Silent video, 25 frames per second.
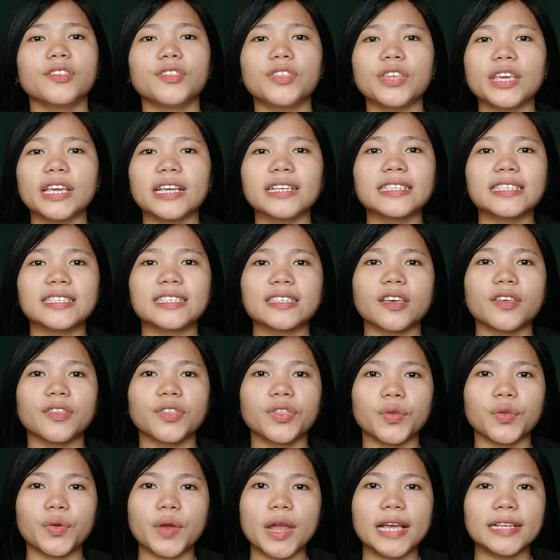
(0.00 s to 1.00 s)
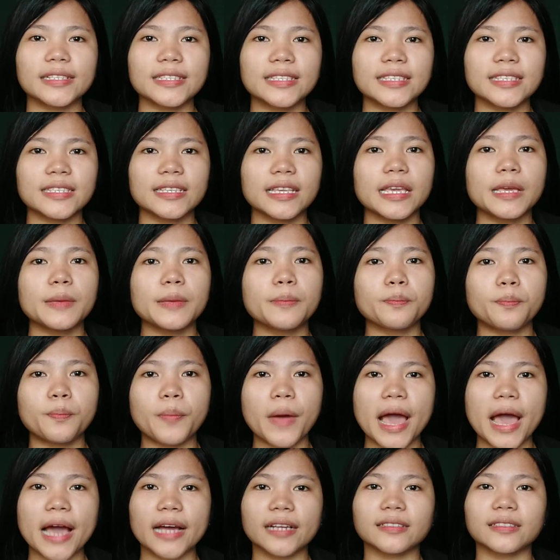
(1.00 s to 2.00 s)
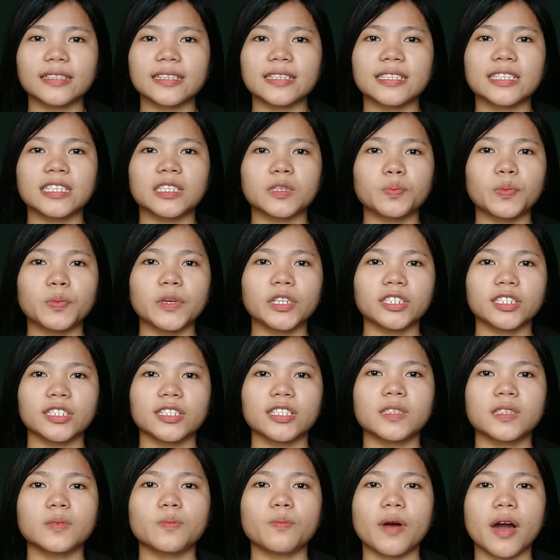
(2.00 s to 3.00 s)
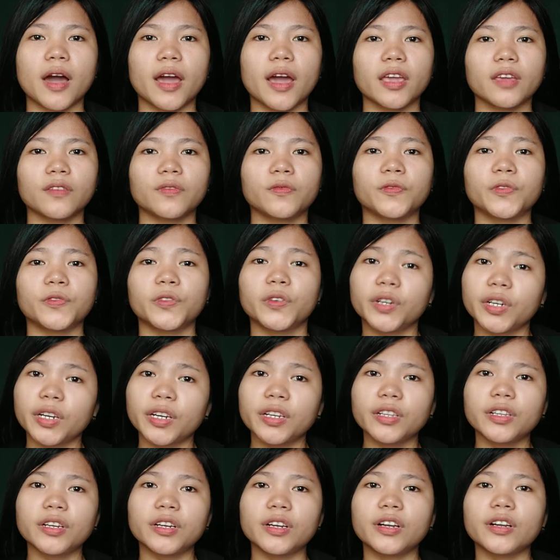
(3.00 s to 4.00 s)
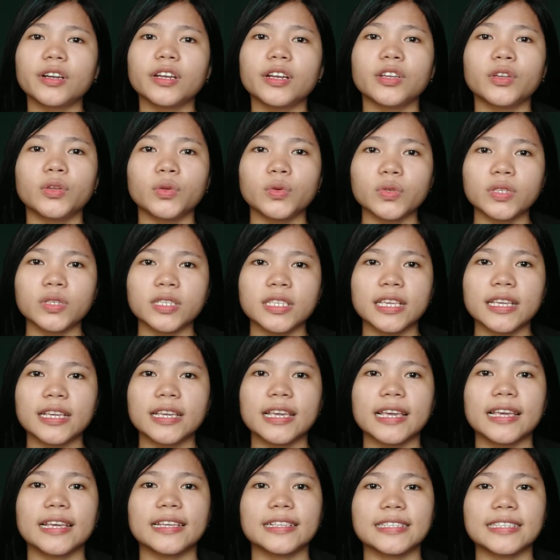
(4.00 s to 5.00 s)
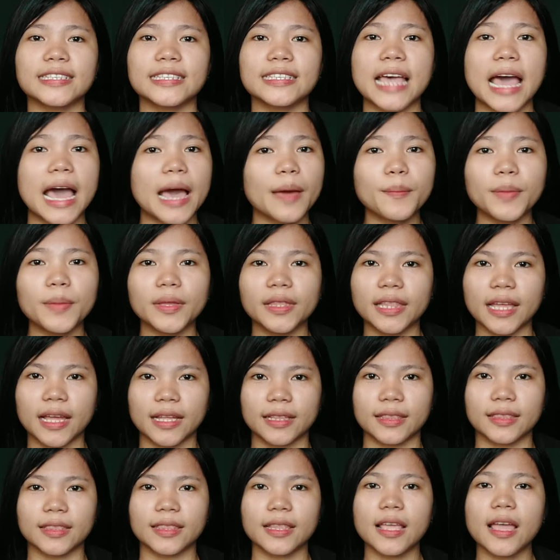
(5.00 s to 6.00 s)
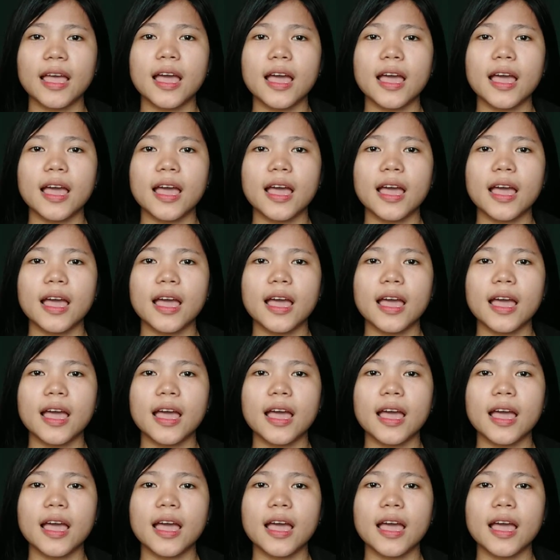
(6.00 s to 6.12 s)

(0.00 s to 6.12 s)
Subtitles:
These threats impact the species by further reducing its habitat.